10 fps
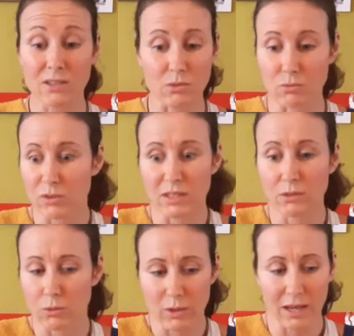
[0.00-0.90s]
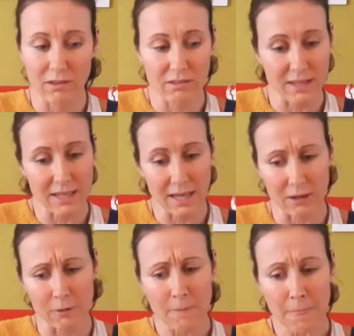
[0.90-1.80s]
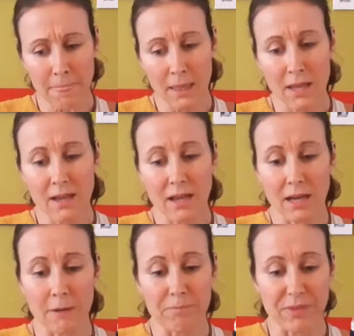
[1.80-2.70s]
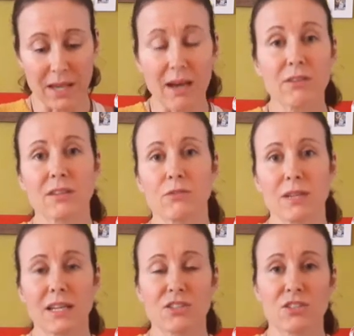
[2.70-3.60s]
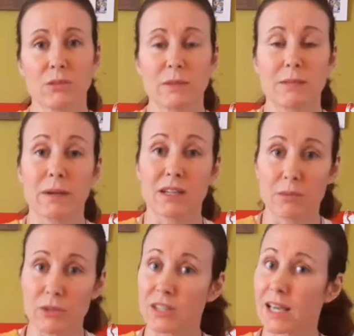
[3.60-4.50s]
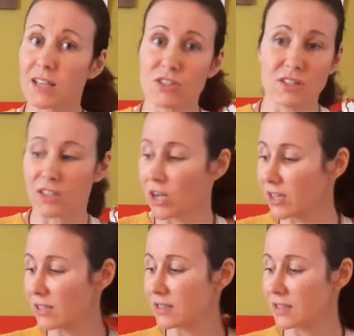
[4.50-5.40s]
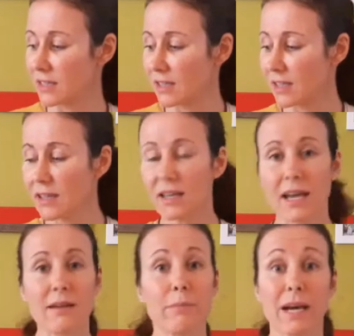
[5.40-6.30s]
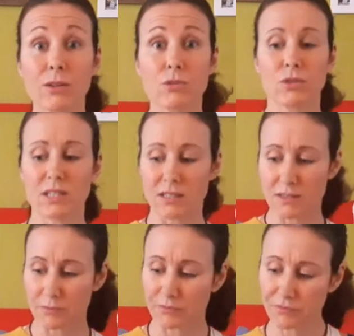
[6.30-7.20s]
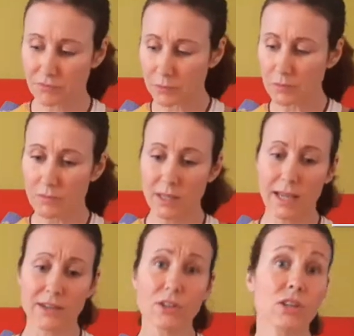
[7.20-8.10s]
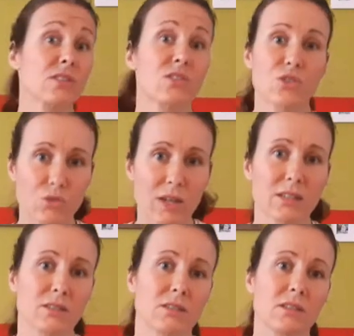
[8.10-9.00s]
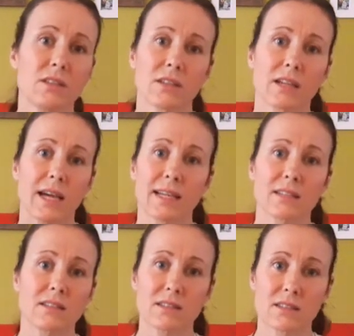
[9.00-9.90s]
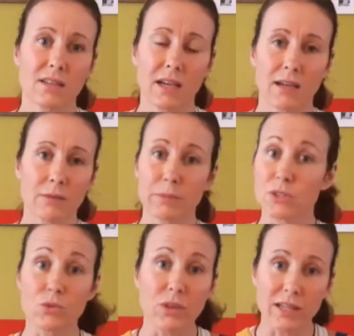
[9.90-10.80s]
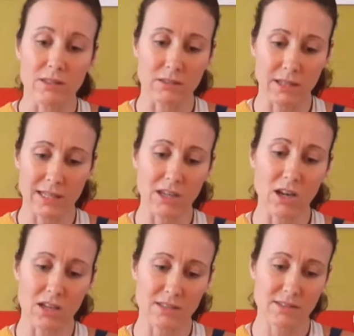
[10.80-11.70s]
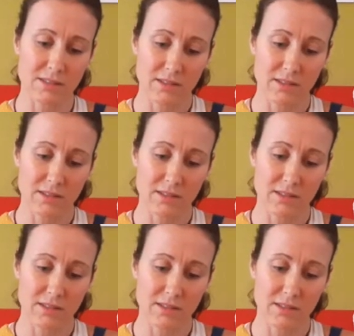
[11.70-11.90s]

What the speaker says: or real or healthy, how a healthy relationship is about communication and honesty and boundaries, and not struggle and betrayal and loss.